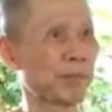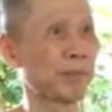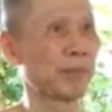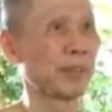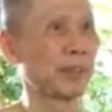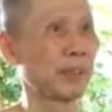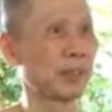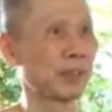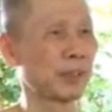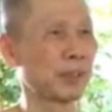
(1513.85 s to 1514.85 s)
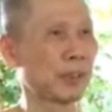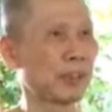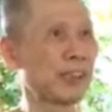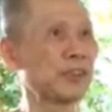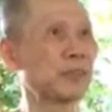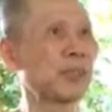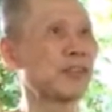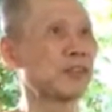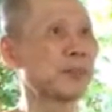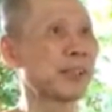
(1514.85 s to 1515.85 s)
then your mind will become peaceful
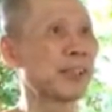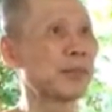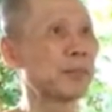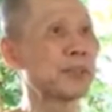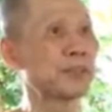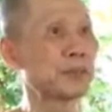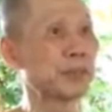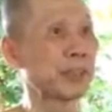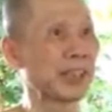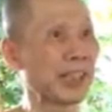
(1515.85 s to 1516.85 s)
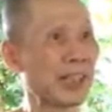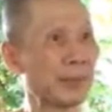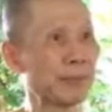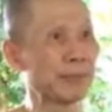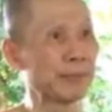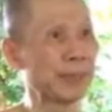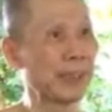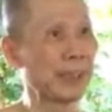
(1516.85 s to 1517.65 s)
and calm and happy.